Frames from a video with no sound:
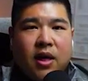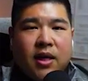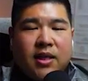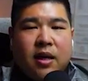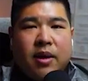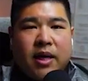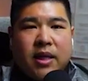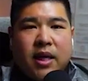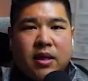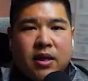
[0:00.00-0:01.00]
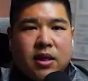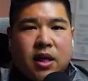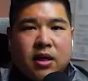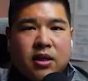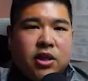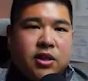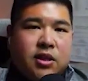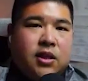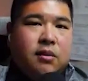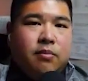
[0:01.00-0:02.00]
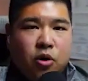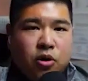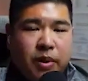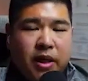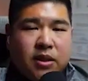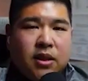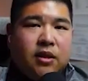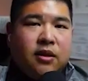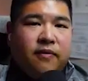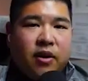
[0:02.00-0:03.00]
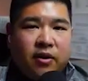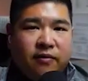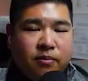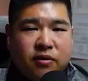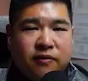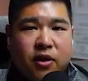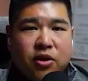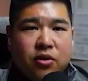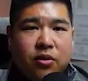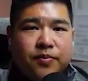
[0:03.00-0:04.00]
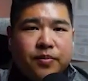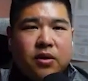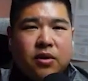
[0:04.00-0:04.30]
a 10 by 10 is kind of just the most basic, the very most functional.